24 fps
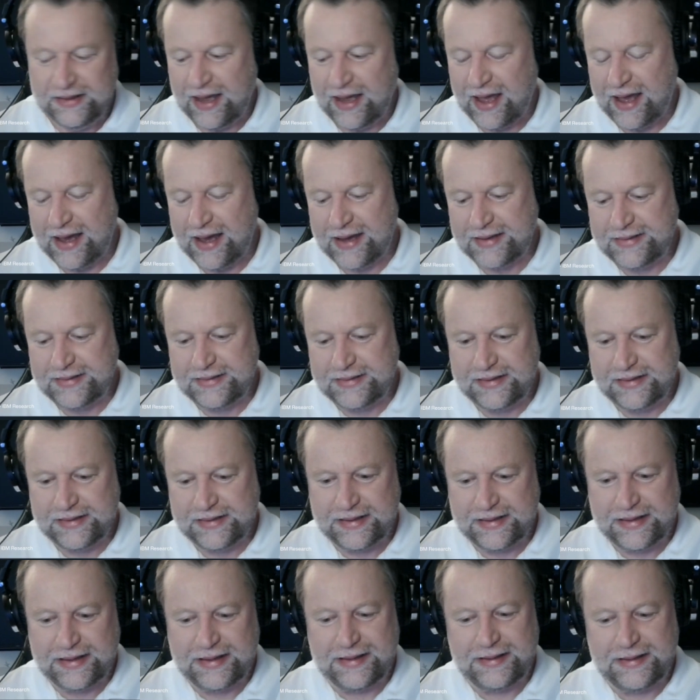And
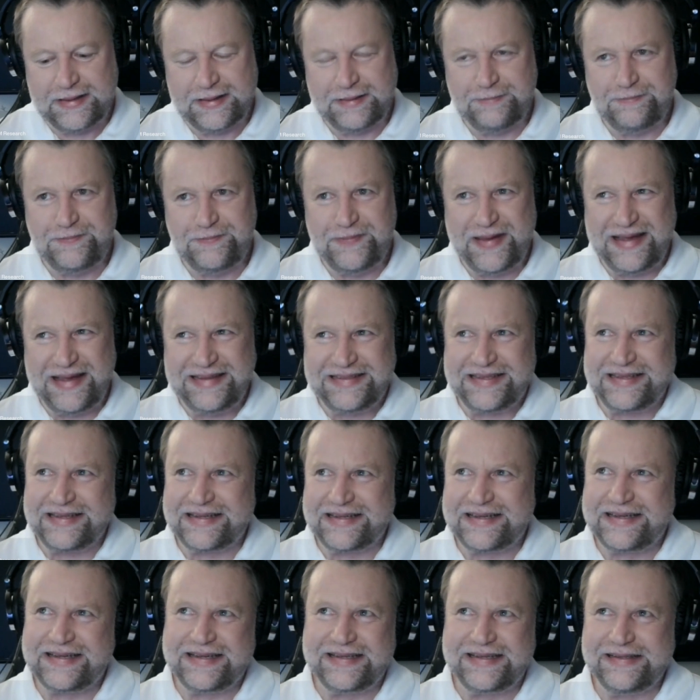
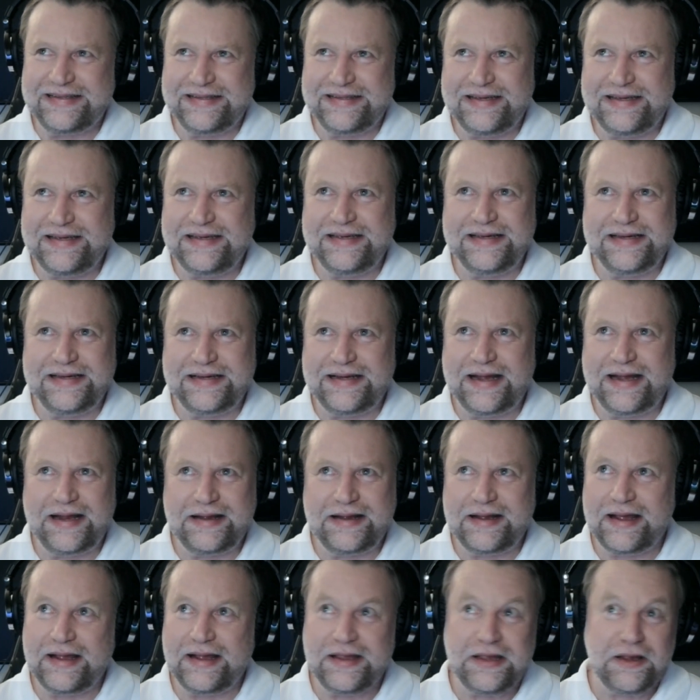basically,
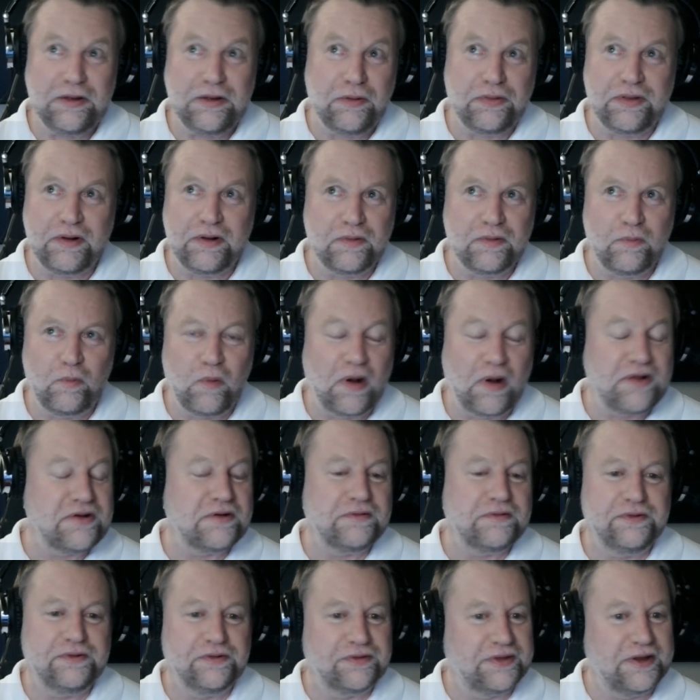there are
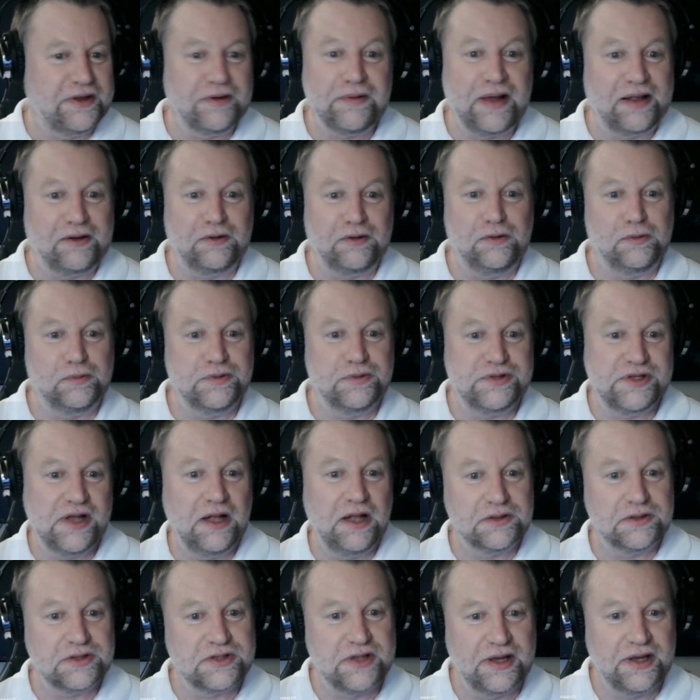wonderful theoretical
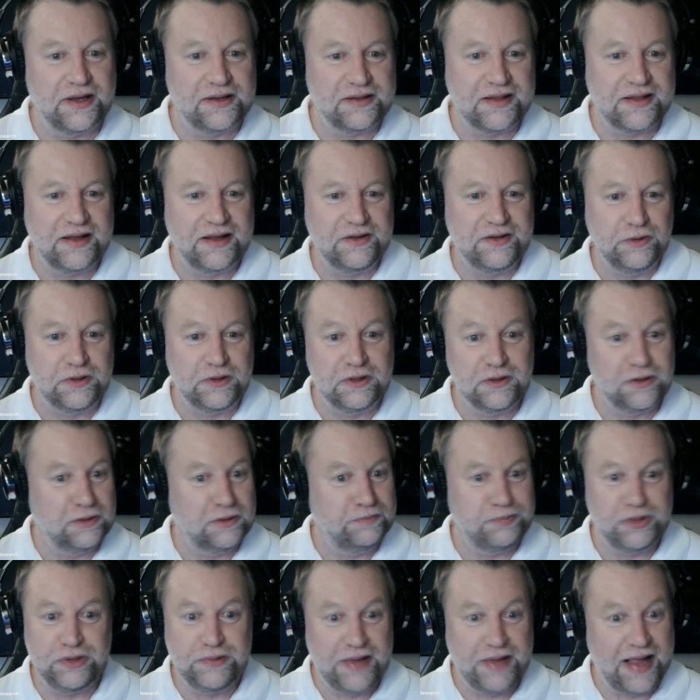results saying that you can
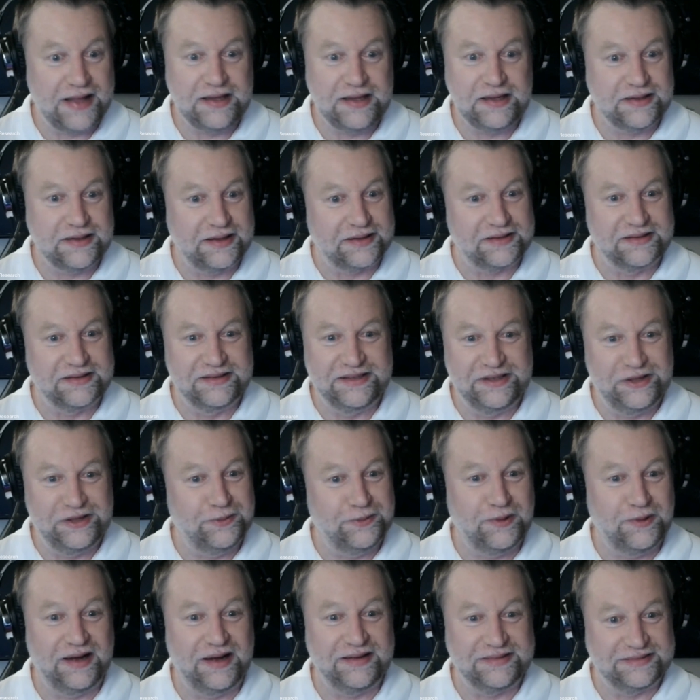compute anything you
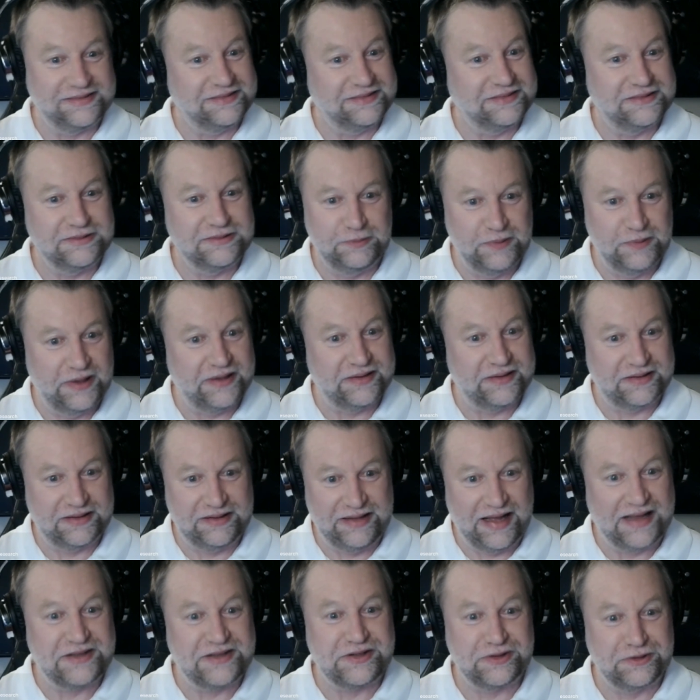want with
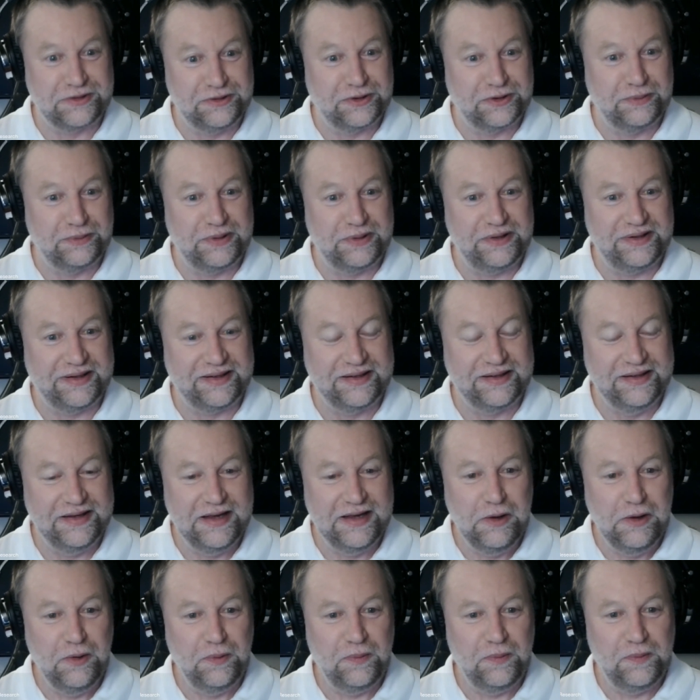classical computing.
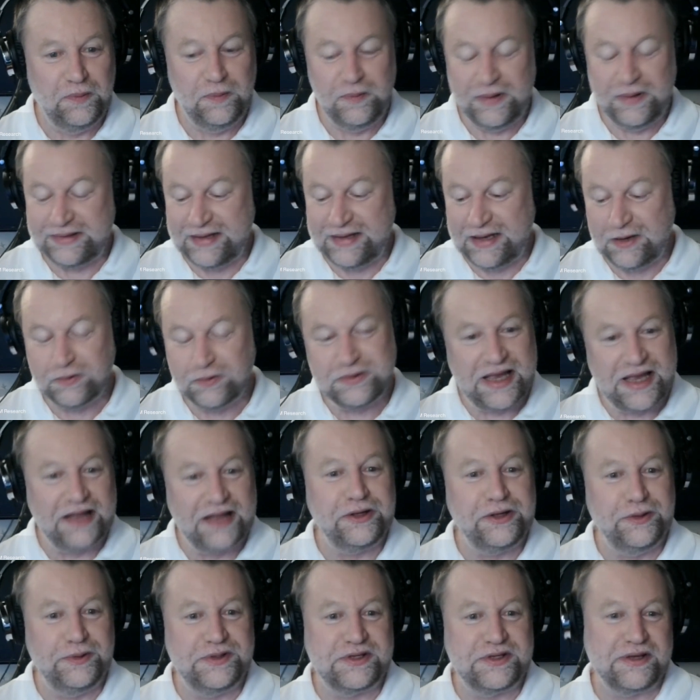What they don't
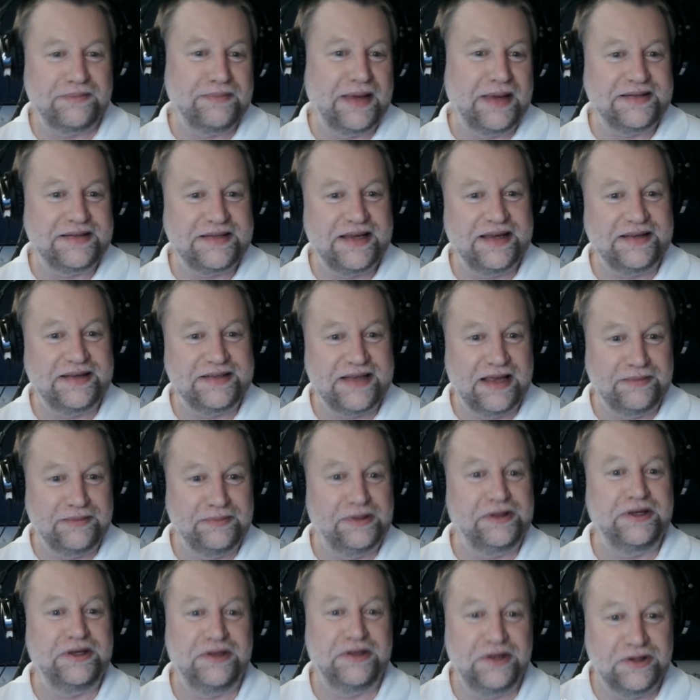tell you is it might take 10
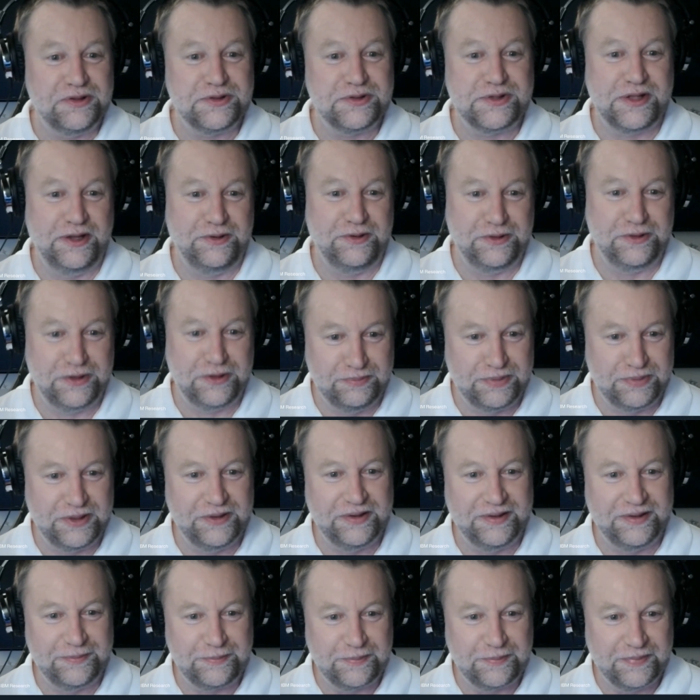million years, though, to compute it.